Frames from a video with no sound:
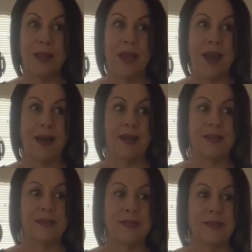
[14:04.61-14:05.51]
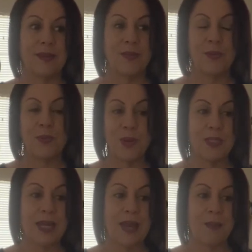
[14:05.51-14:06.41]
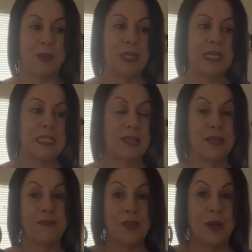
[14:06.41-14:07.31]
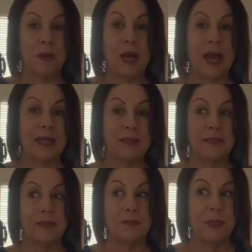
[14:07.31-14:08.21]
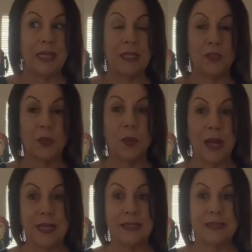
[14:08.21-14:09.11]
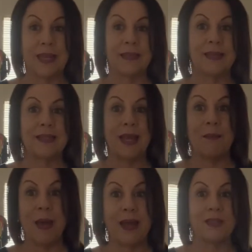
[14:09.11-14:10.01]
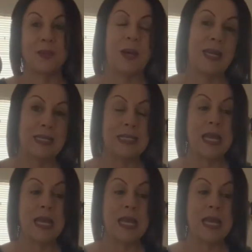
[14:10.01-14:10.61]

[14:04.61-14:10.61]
And you know, the work that I put into it, even though I made it twice, like the same bag twice,